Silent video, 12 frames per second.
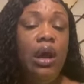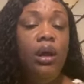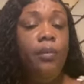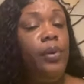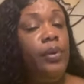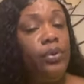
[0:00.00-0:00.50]

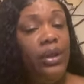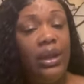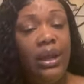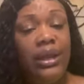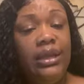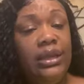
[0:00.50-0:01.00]
Um, people
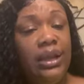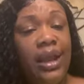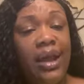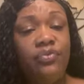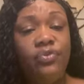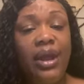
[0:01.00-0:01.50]
that are in your
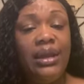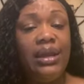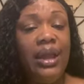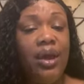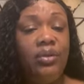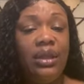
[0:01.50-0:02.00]
life
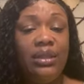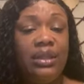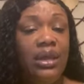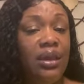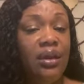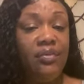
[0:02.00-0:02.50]
right now, they're
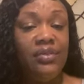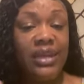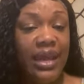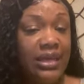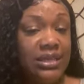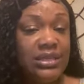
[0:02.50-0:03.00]
thinking
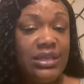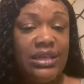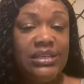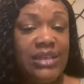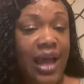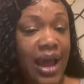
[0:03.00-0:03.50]
of dates
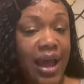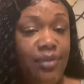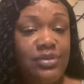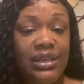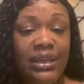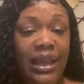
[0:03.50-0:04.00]
and
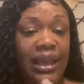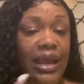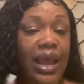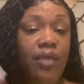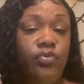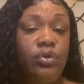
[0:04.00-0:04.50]
times that they
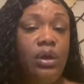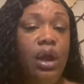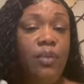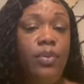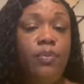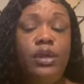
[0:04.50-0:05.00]
can have you to
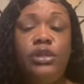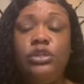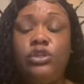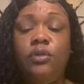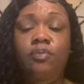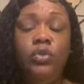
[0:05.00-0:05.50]
come and
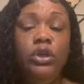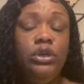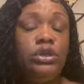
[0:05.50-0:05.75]
minister.